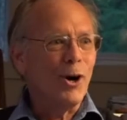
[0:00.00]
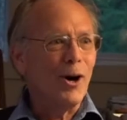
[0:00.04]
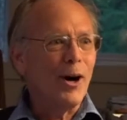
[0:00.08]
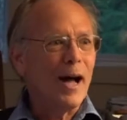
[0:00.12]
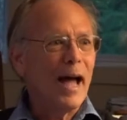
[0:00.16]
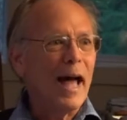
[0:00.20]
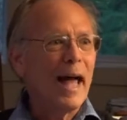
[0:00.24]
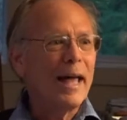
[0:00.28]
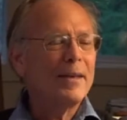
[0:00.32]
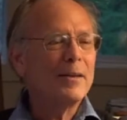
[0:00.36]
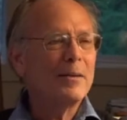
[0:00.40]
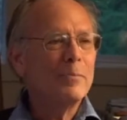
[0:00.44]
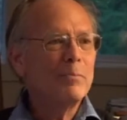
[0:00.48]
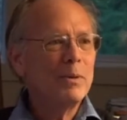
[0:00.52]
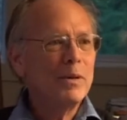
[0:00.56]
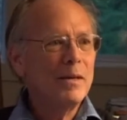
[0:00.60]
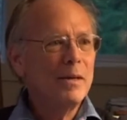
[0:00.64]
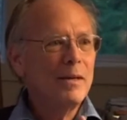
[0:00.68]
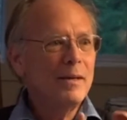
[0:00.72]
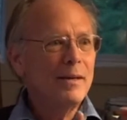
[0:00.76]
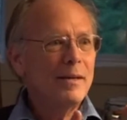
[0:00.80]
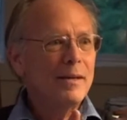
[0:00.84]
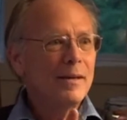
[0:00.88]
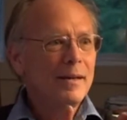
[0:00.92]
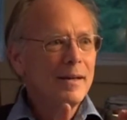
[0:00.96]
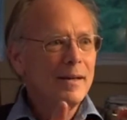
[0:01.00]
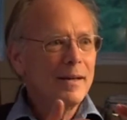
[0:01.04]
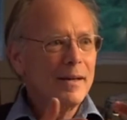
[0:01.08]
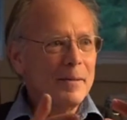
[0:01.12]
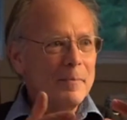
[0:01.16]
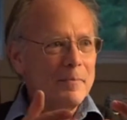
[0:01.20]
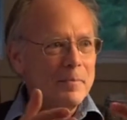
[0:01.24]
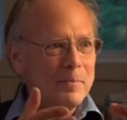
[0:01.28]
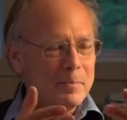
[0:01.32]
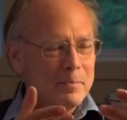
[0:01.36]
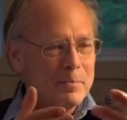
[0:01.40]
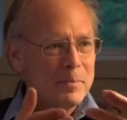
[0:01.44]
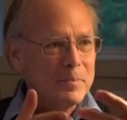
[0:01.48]
had to be
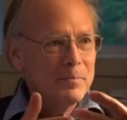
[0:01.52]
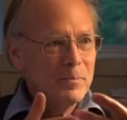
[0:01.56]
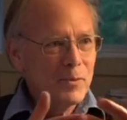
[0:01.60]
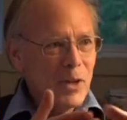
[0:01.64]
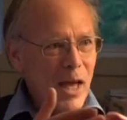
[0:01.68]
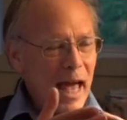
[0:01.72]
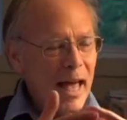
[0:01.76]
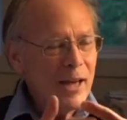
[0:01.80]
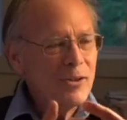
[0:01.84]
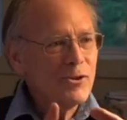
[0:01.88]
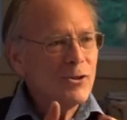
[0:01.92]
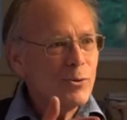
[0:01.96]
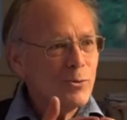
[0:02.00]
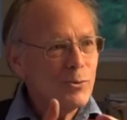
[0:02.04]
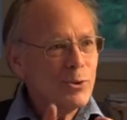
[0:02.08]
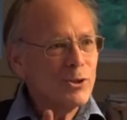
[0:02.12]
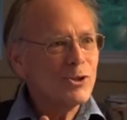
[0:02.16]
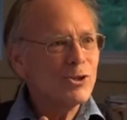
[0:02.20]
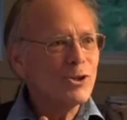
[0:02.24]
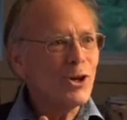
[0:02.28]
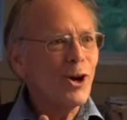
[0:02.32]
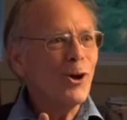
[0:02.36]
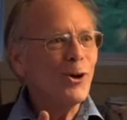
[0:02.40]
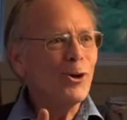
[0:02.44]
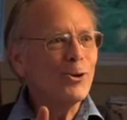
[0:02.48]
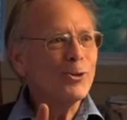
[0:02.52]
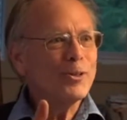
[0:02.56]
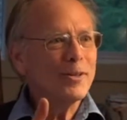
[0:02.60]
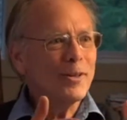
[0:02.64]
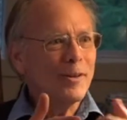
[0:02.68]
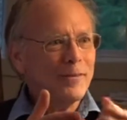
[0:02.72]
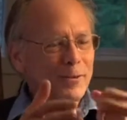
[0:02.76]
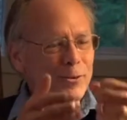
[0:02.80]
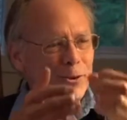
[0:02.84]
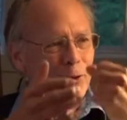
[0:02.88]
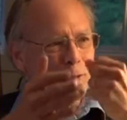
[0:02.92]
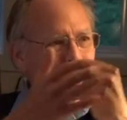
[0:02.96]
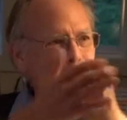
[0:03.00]
as the result of
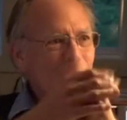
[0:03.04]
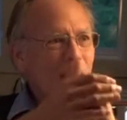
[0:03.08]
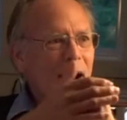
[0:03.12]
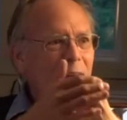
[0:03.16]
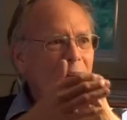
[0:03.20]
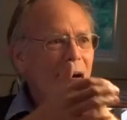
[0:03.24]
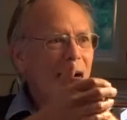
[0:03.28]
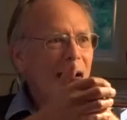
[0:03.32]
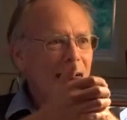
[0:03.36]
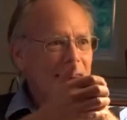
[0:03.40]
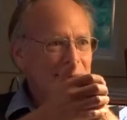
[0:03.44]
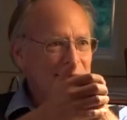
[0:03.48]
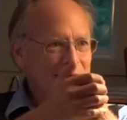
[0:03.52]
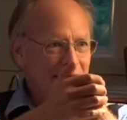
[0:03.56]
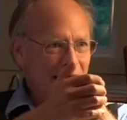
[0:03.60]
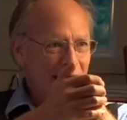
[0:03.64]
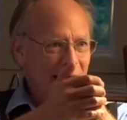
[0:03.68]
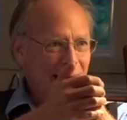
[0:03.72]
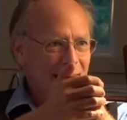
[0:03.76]
a direct contact.